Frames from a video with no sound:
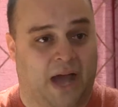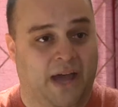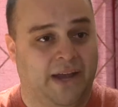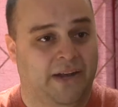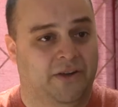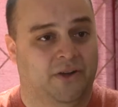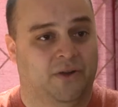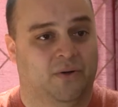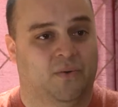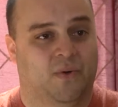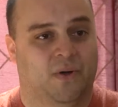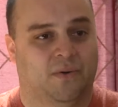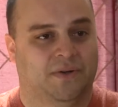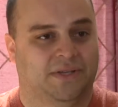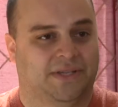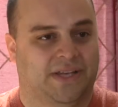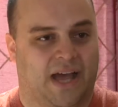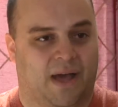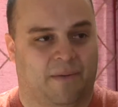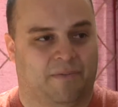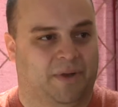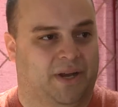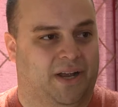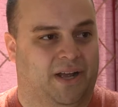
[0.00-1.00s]
I didn't know what was
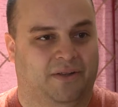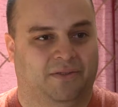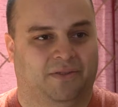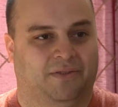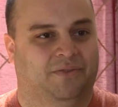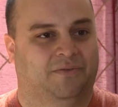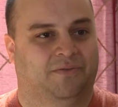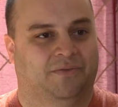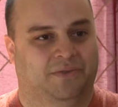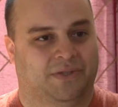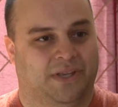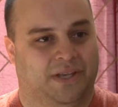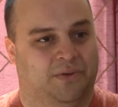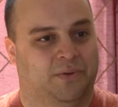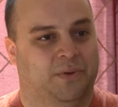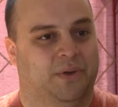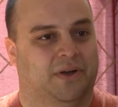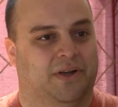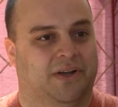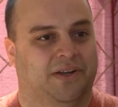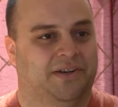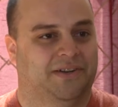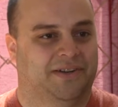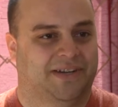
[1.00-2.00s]
happening. I, it was like we
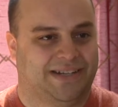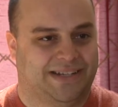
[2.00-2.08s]
were under